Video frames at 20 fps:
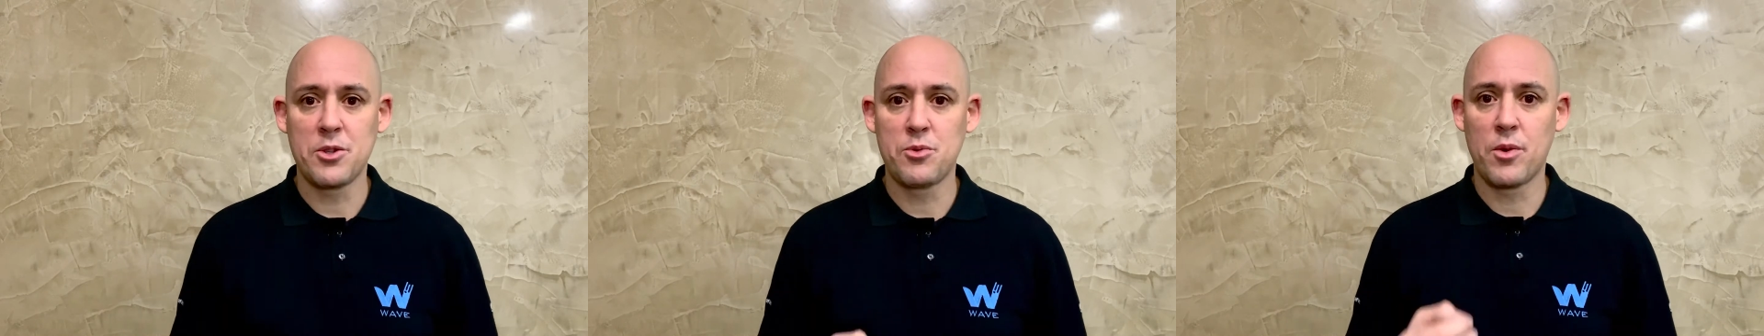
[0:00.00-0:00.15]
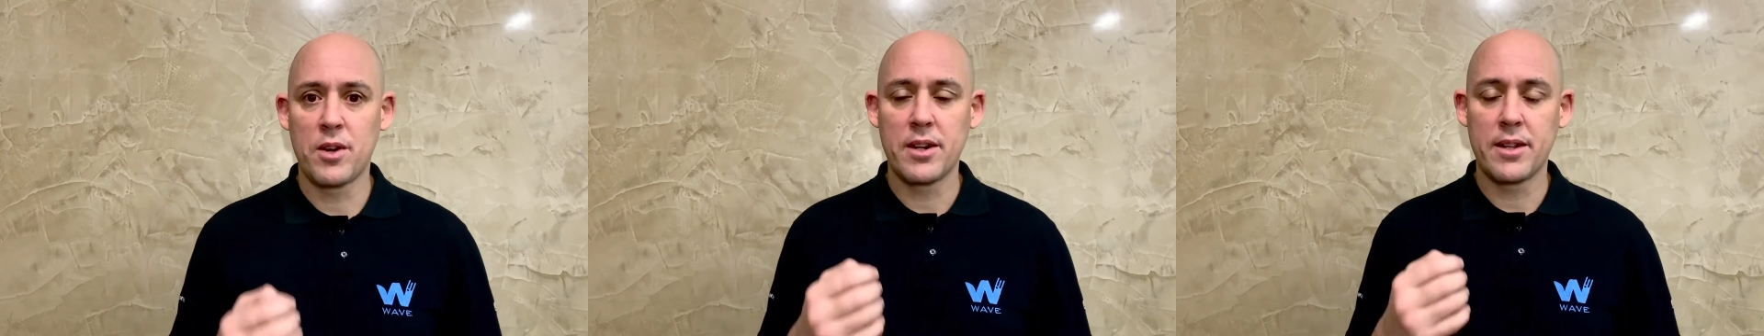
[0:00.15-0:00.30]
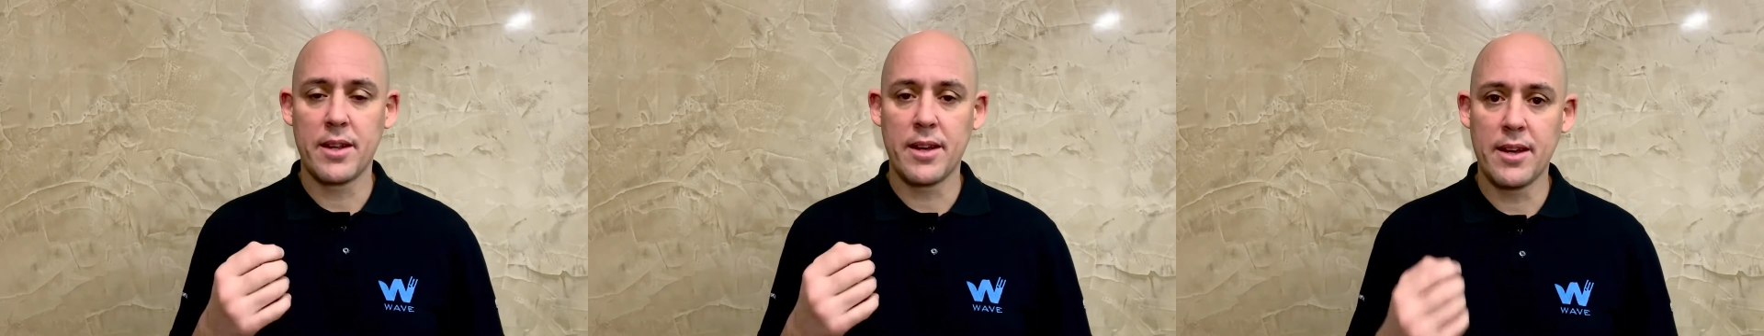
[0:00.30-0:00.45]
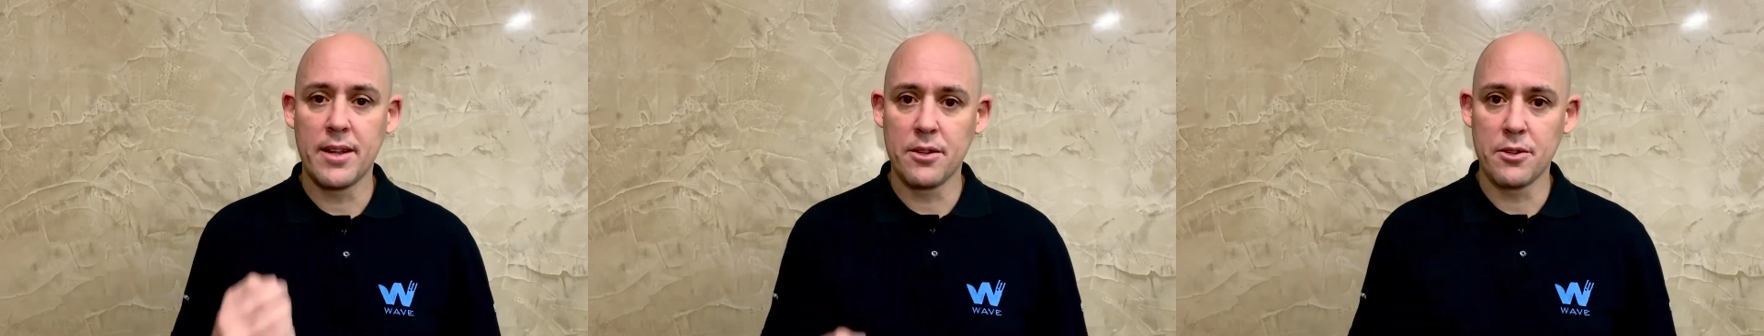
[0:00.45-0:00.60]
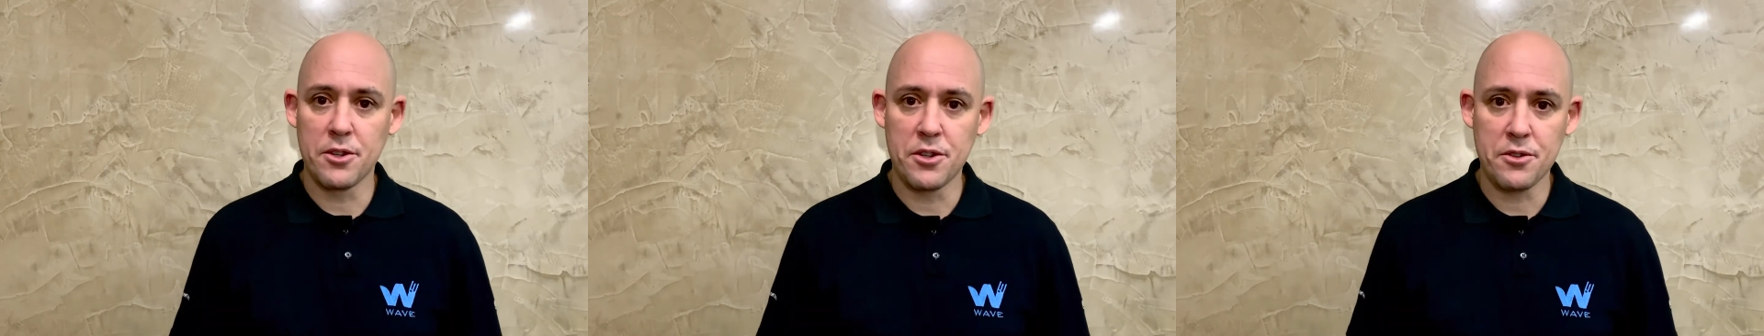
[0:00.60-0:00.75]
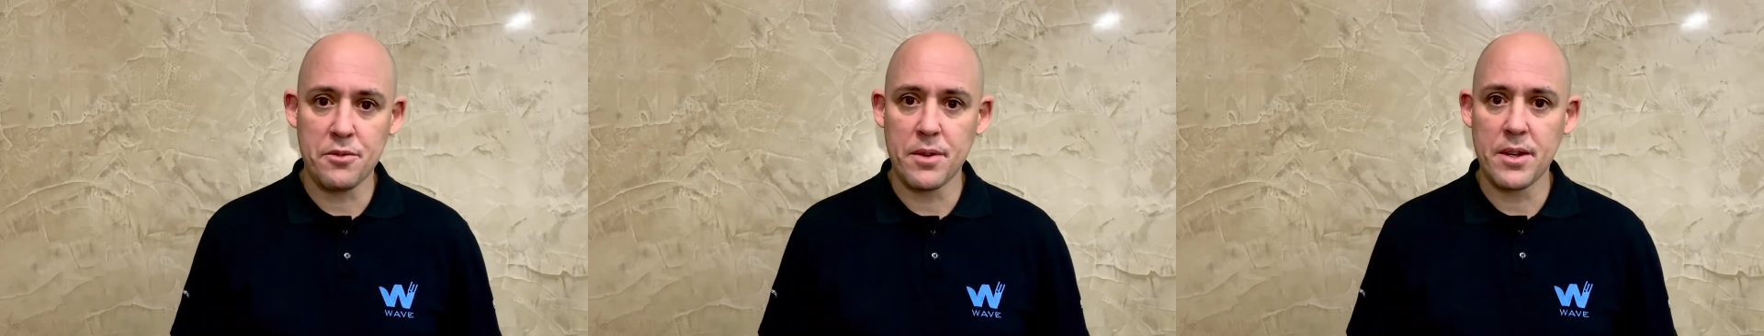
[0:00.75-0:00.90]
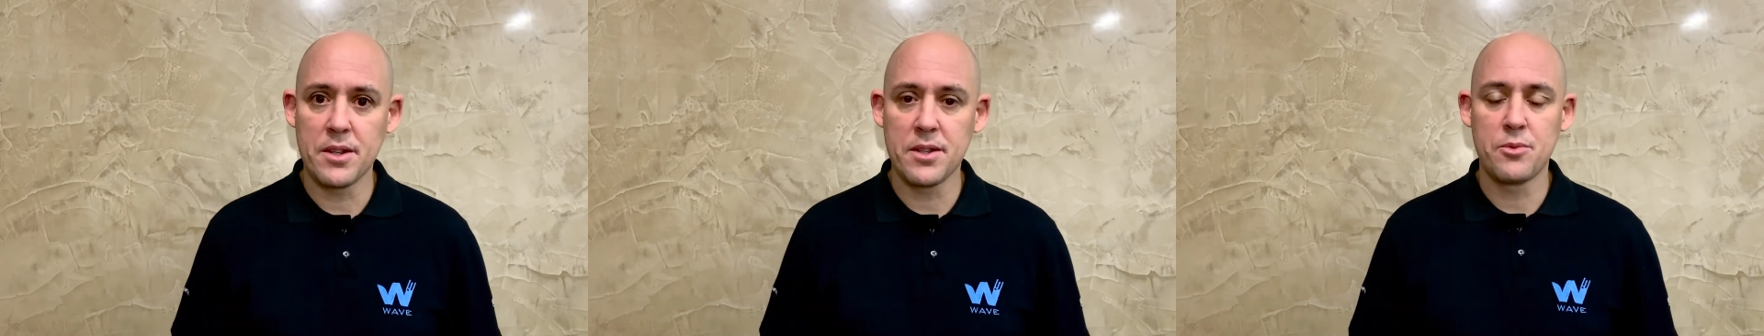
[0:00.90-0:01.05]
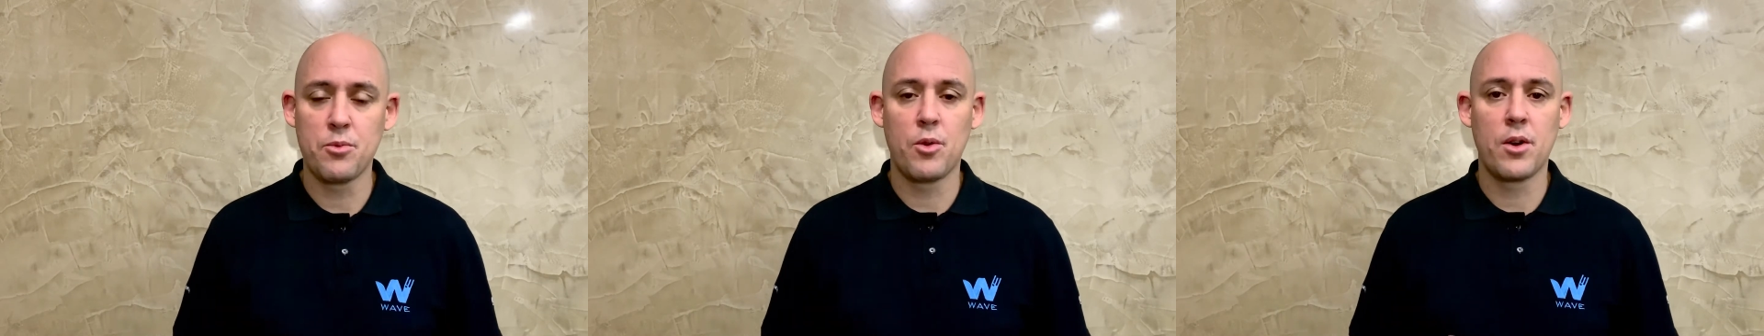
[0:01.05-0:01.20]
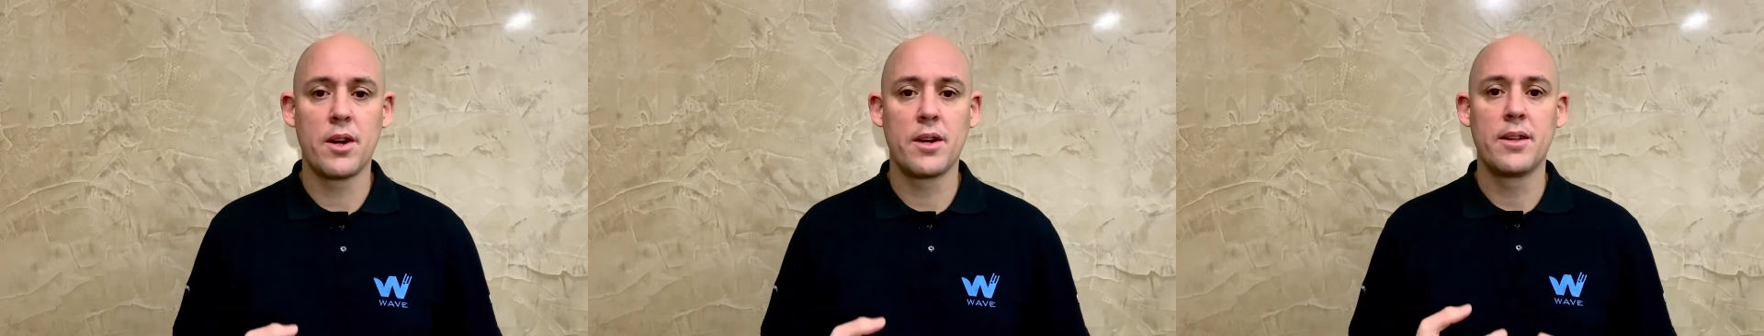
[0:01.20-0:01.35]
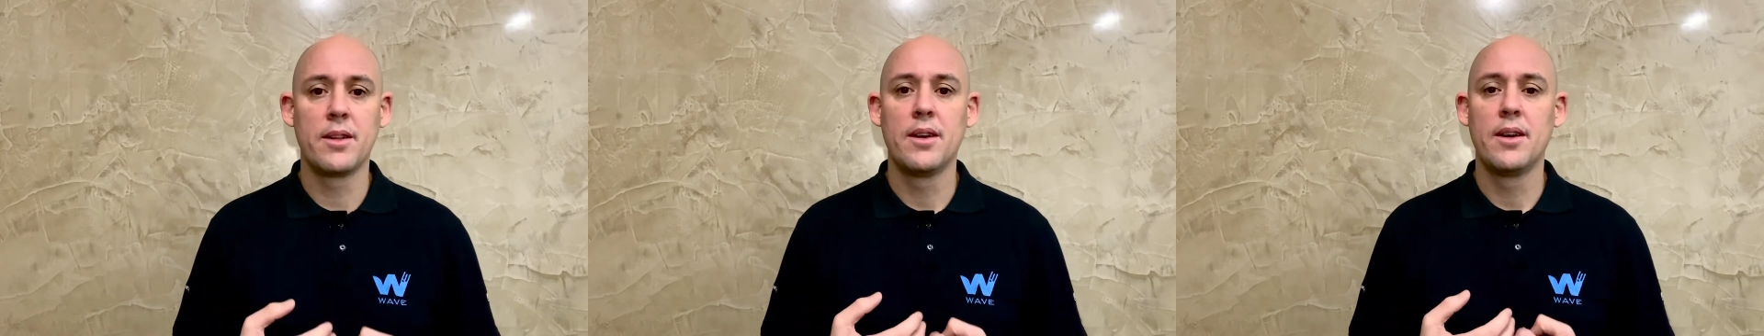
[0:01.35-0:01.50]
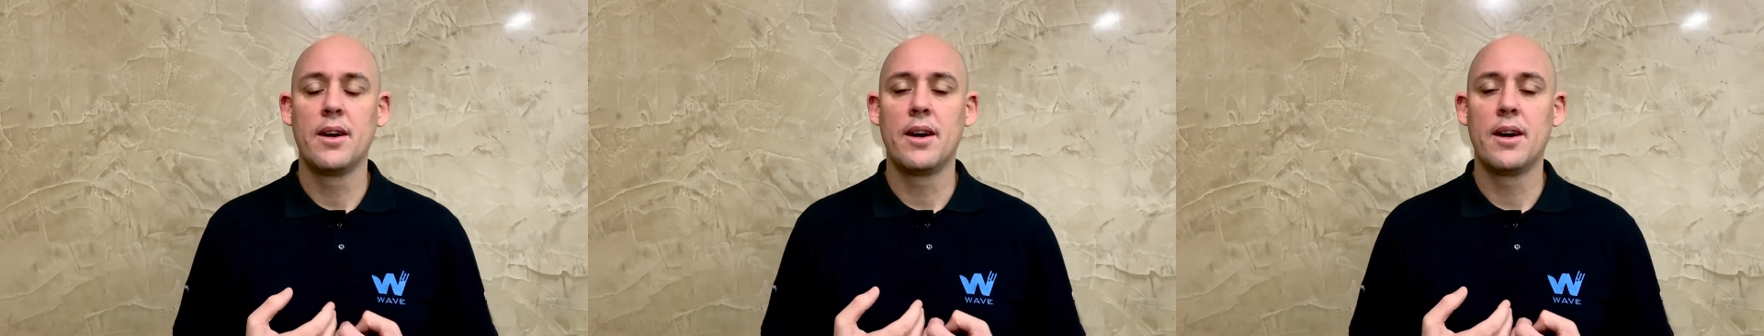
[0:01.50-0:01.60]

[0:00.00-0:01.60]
what industries, what